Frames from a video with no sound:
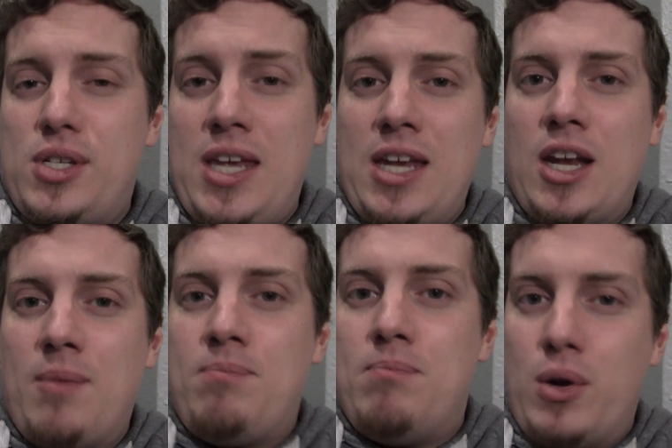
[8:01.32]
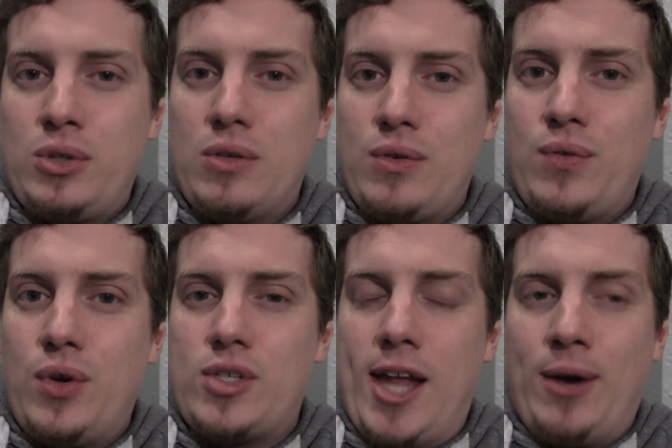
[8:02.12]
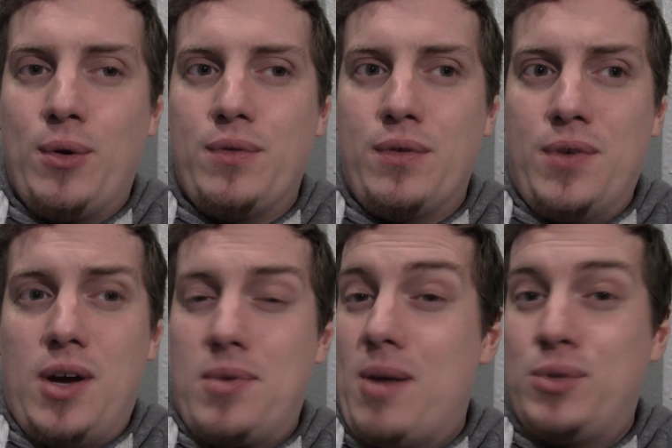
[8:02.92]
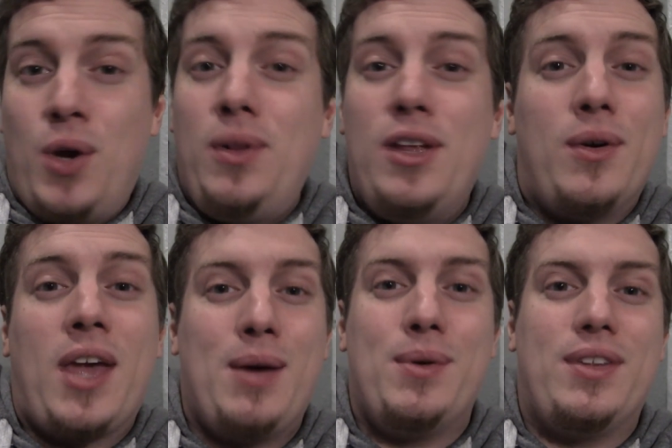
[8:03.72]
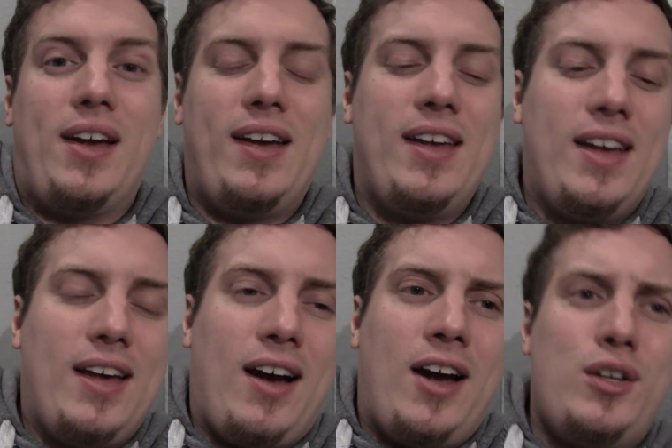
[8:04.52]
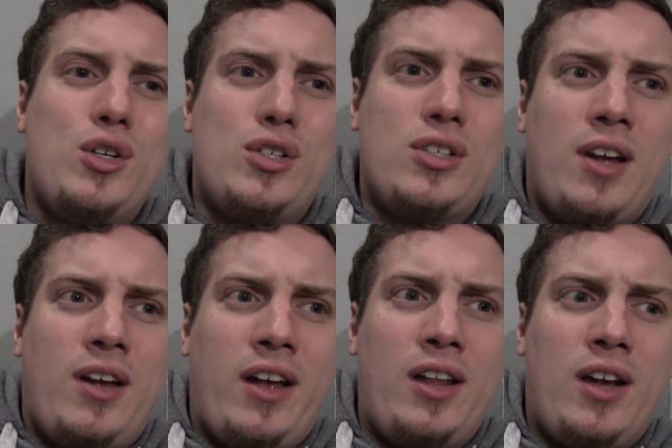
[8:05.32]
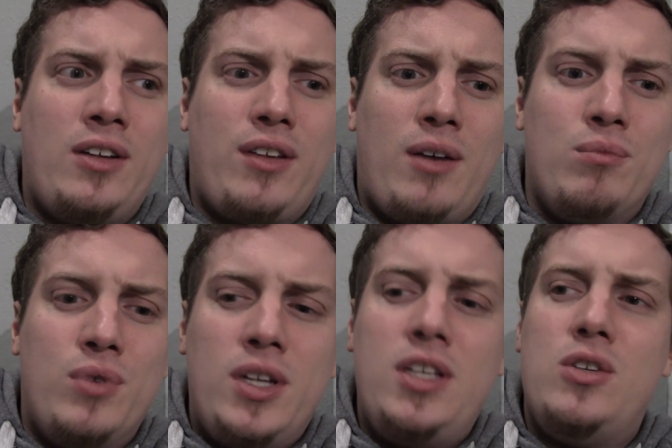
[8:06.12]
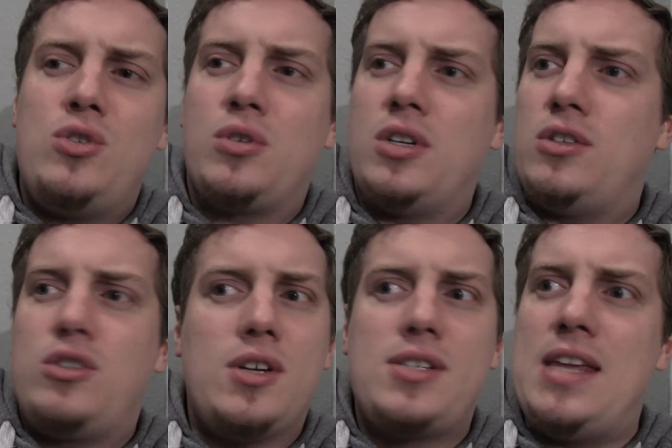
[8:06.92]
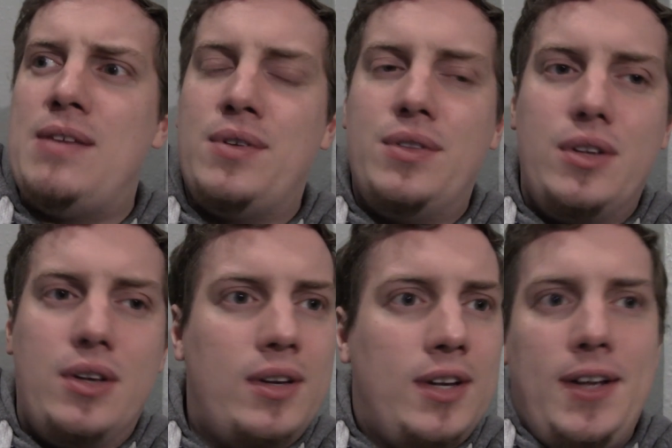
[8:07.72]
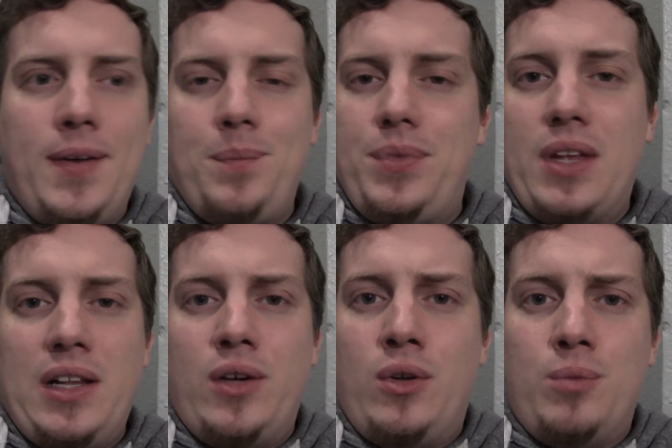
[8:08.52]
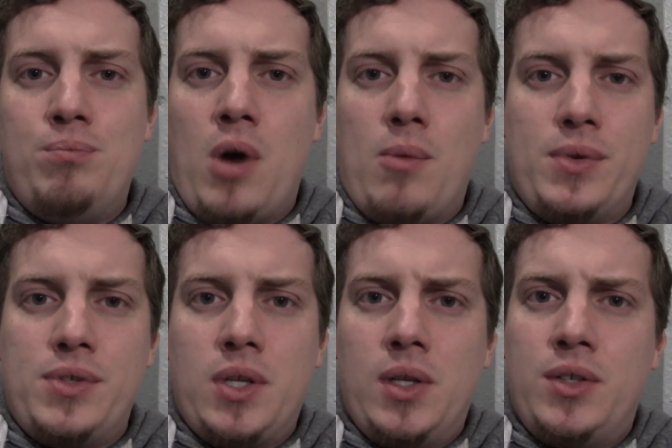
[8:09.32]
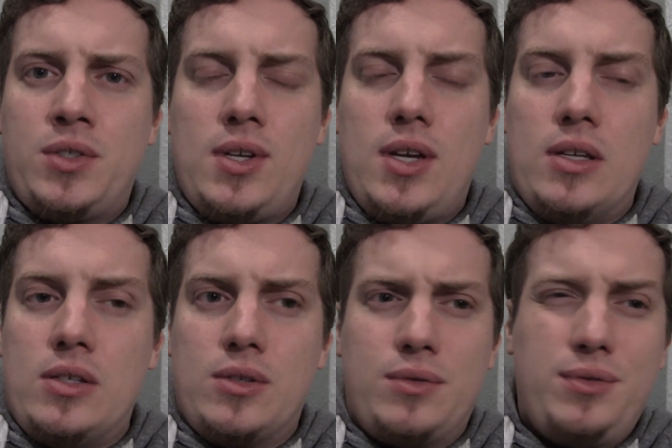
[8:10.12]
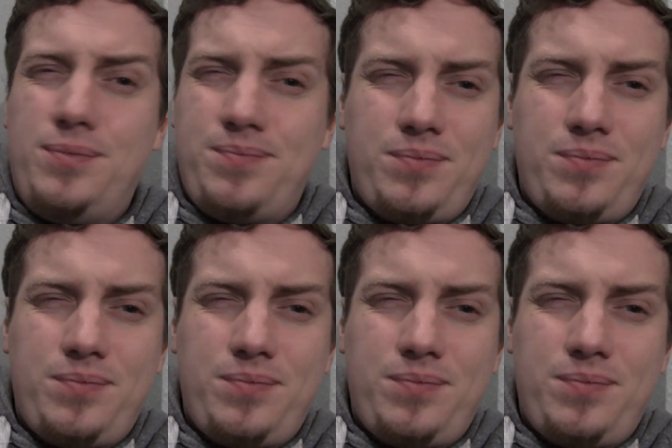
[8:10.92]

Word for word: much eaten up most of the first hour of the film, and I'm totally okay with that. I just, I, I, I'm really enjoying just even the the little moments, the little scenes of